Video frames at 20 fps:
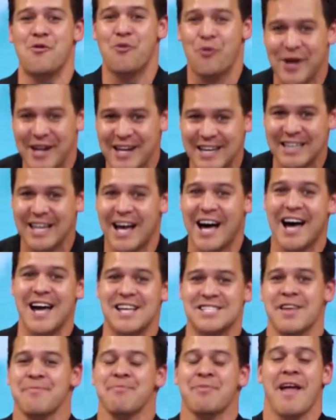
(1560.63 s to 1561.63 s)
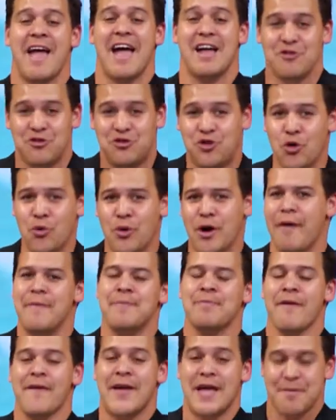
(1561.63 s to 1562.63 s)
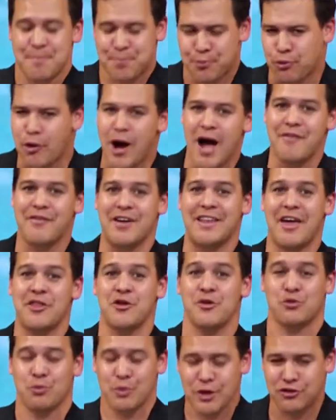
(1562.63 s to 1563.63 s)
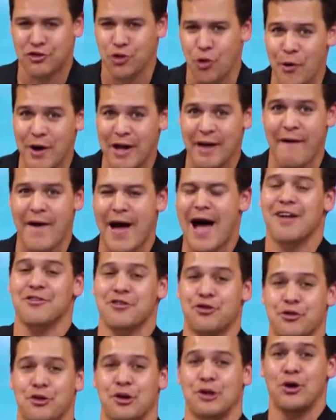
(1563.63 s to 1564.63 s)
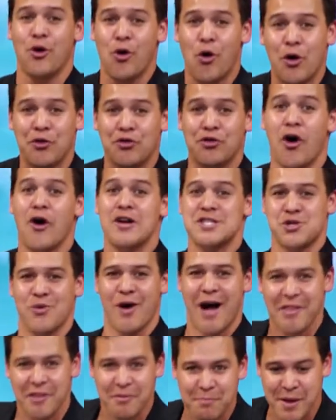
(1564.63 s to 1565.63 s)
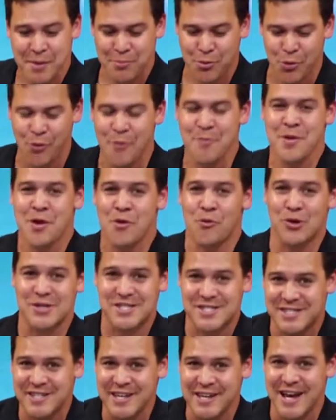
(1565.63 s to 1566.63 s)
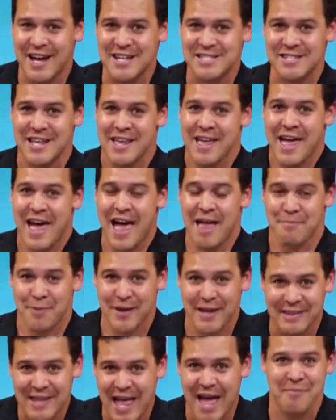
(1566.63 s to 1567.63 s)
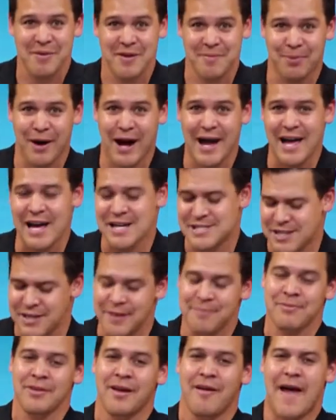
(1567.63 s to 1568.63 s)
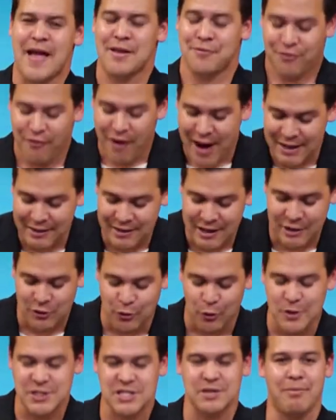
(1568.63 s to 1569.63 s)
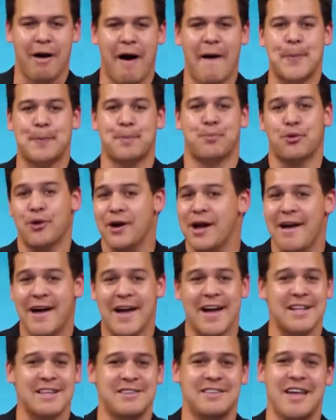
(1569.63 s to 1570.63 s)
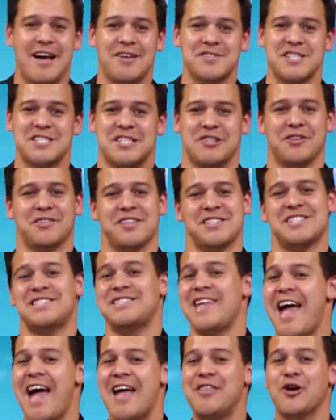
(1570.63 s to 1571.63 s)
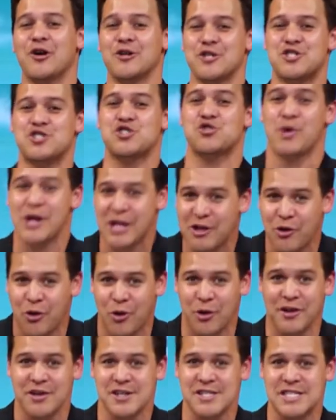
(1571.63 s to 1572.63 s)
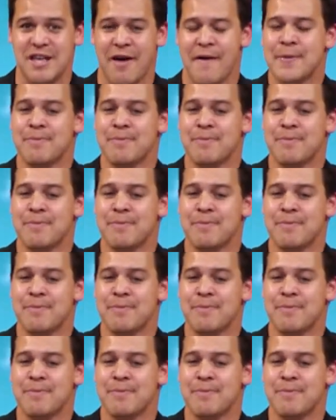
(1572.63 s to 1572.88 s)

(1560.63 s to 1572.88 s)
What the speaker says: realize and do it in private. In other words, we're doing it unto the Lord, not so other people would see us and be enamored by us. And finally, it talks about prayer. It tells us not to stand on street corners